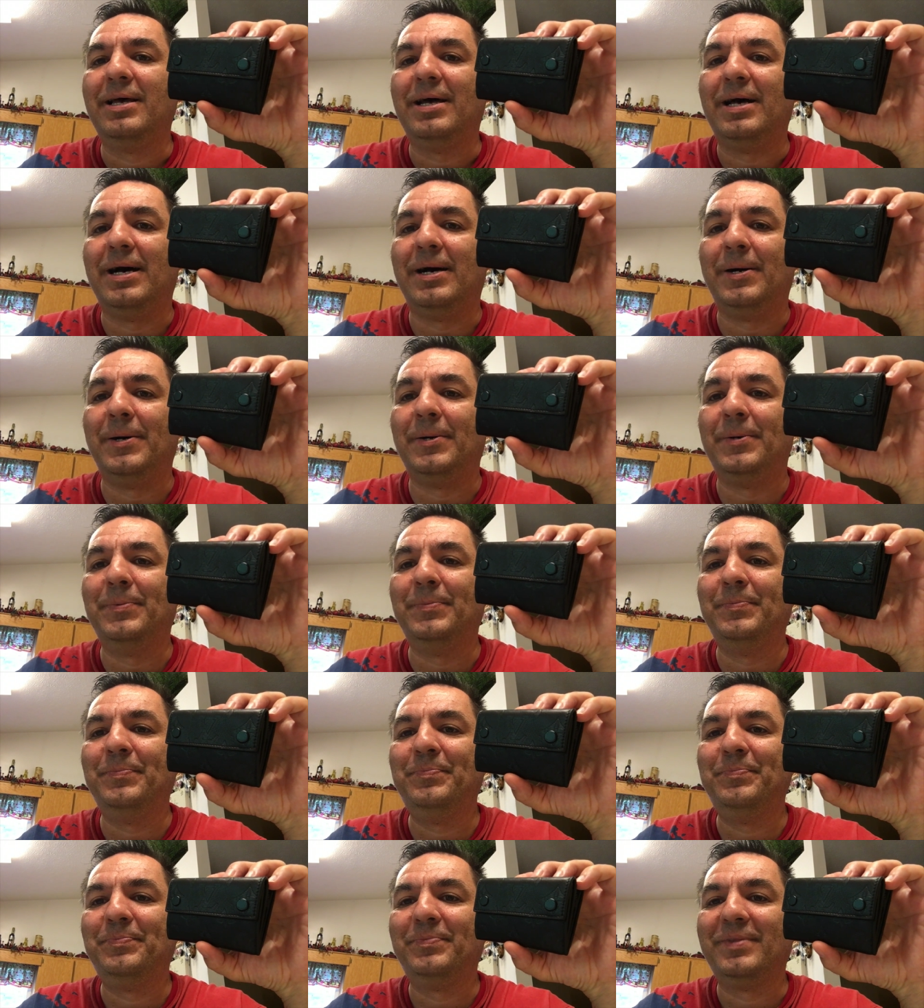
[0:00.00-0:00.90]

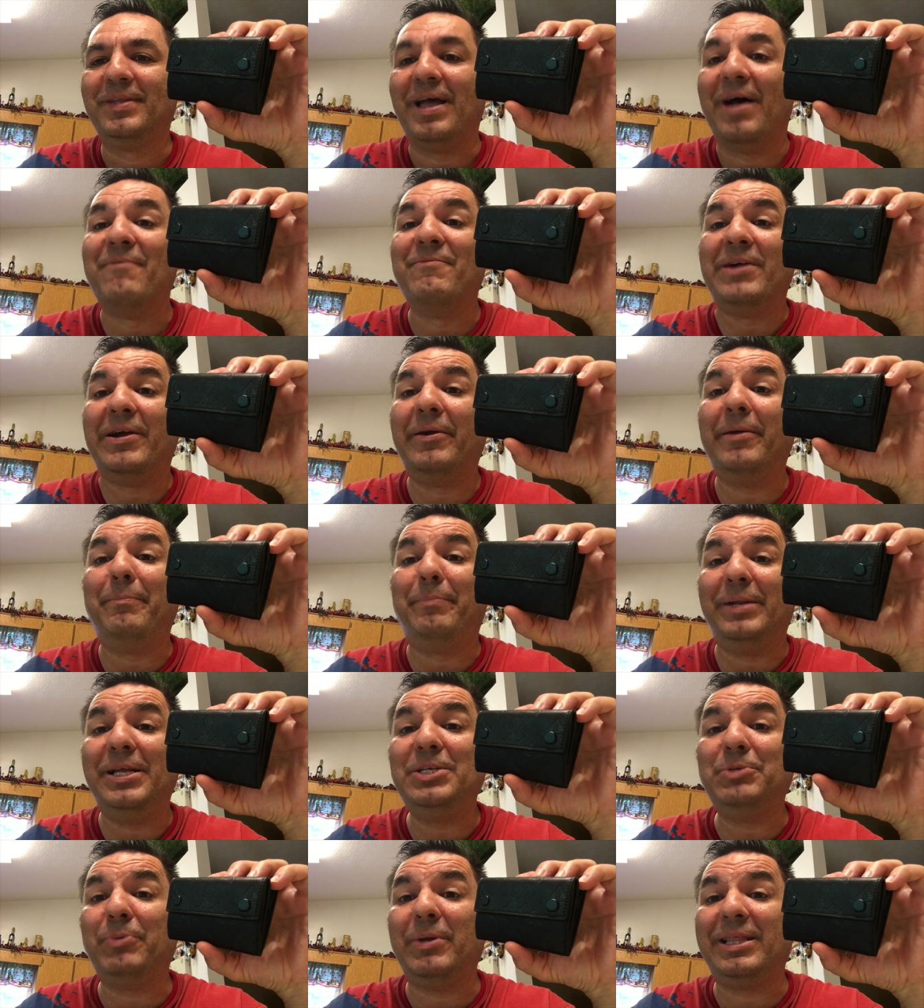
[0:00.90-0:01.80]
Um, I'm very
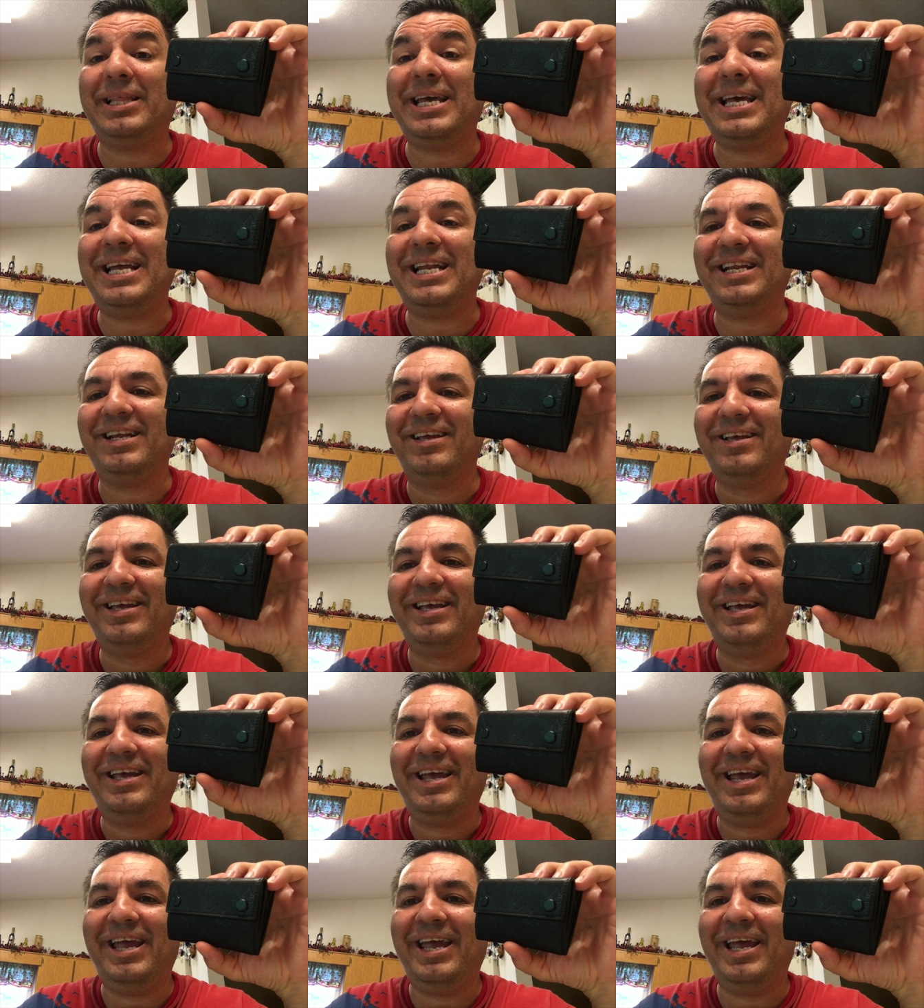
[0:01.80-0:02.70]
pleased with it,
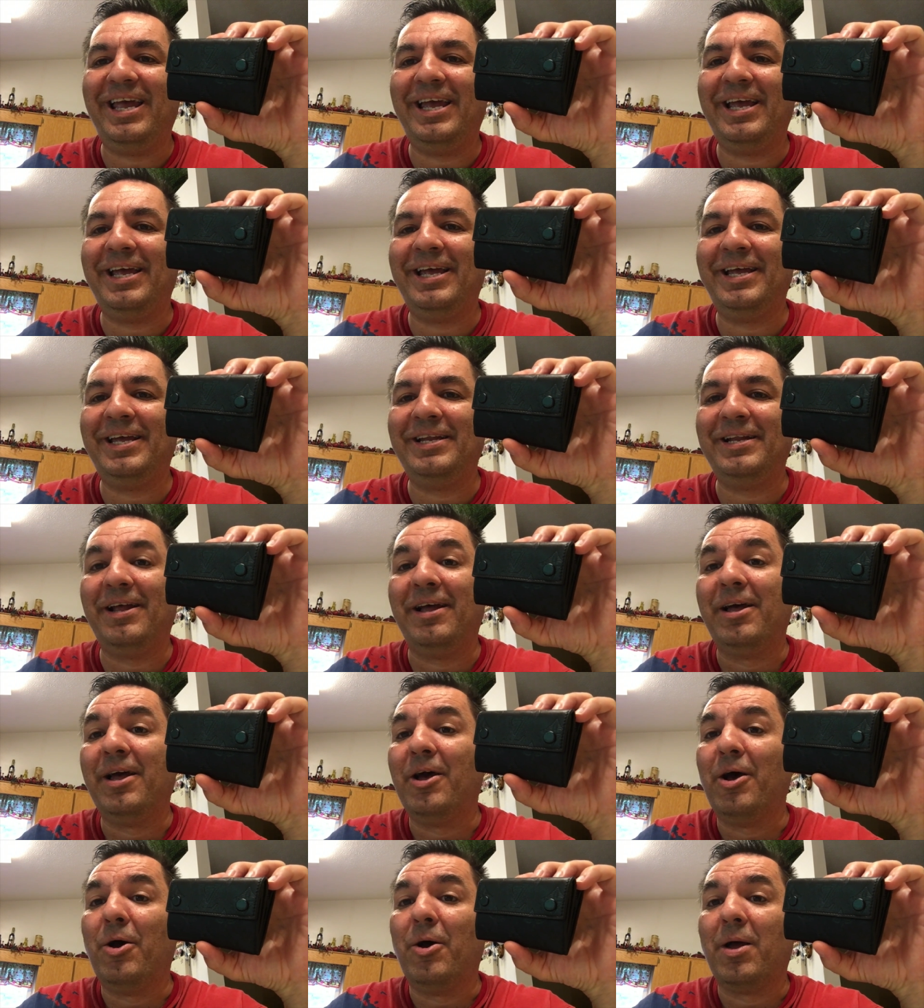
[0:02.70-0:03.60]
and
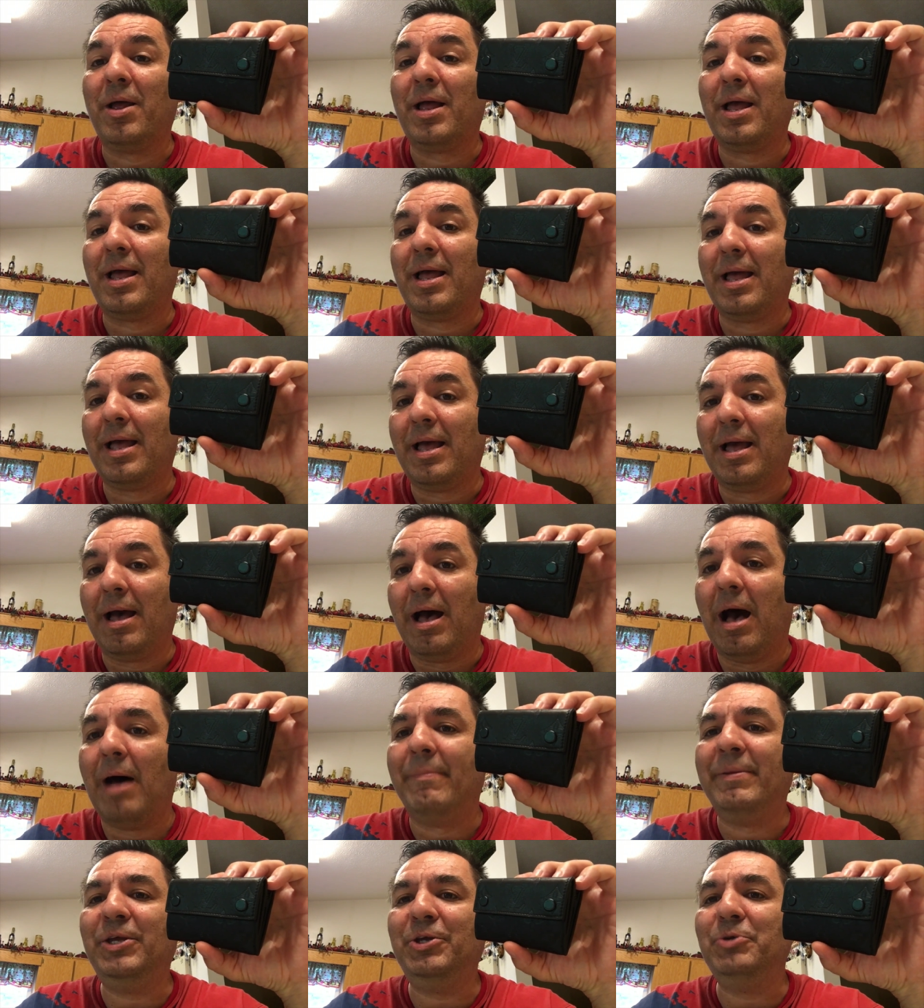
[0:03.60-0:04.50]

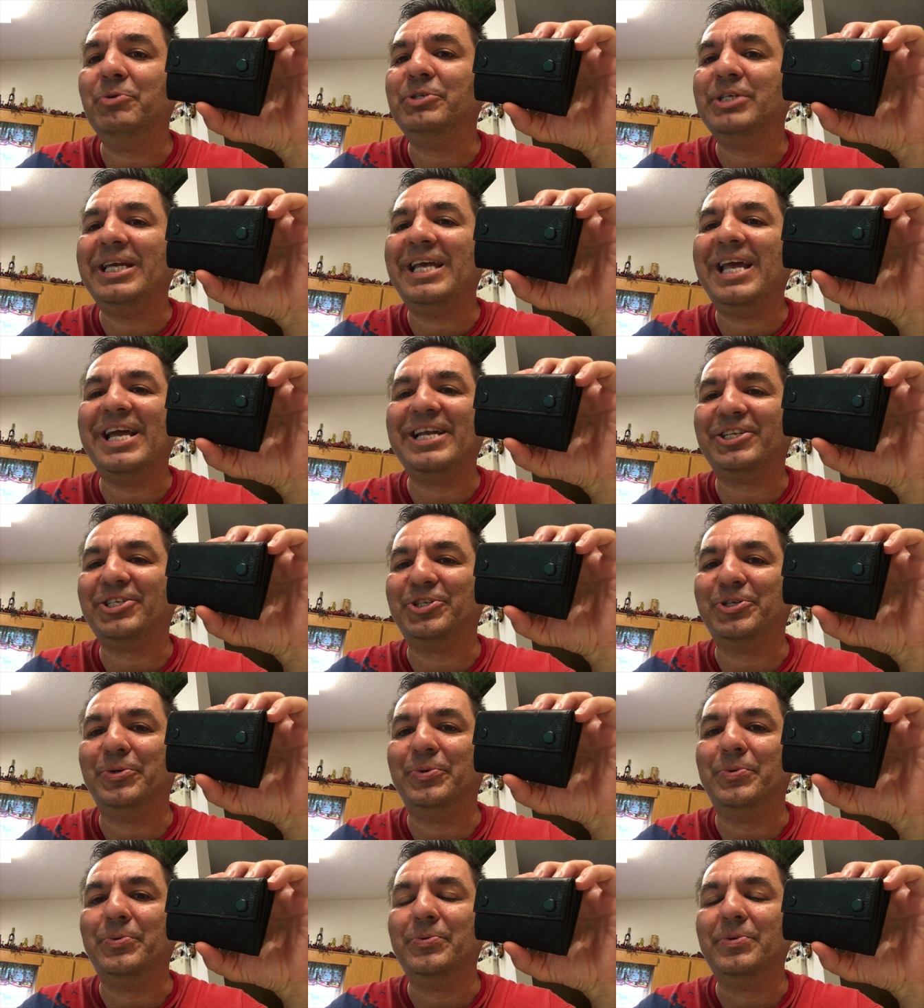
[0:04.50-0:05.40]
I'll be using it
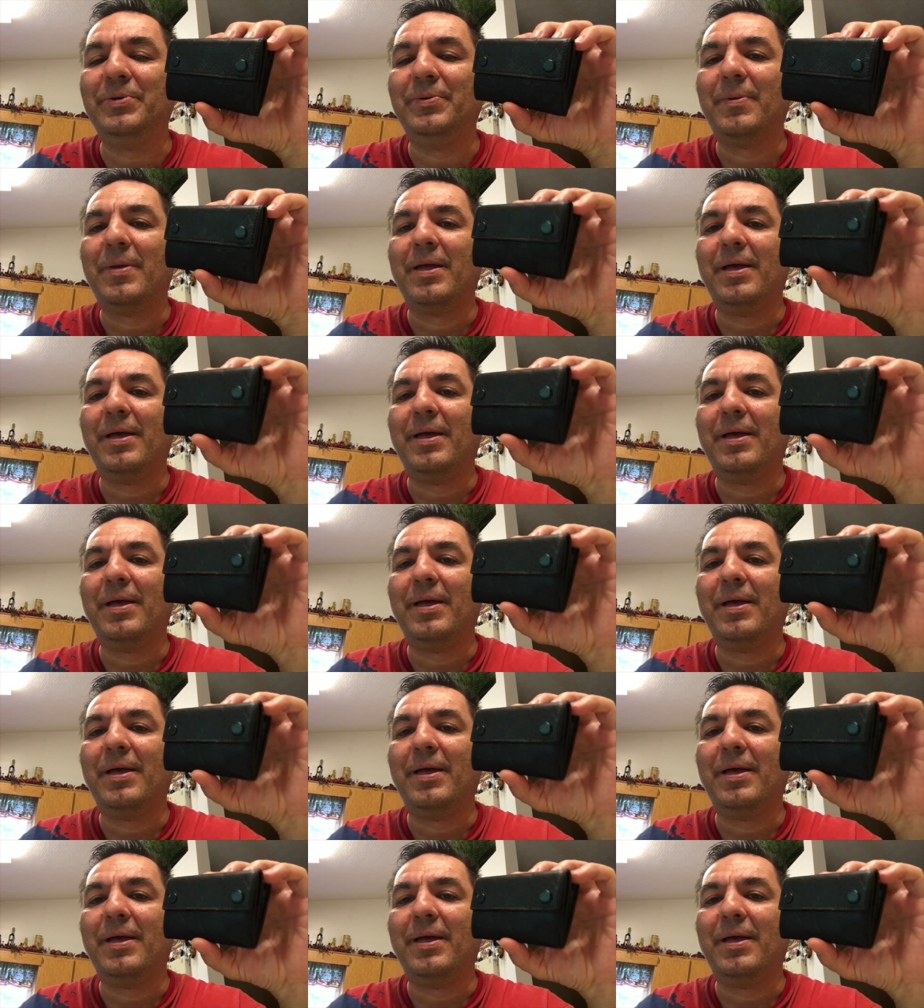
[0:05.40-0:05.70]
soon.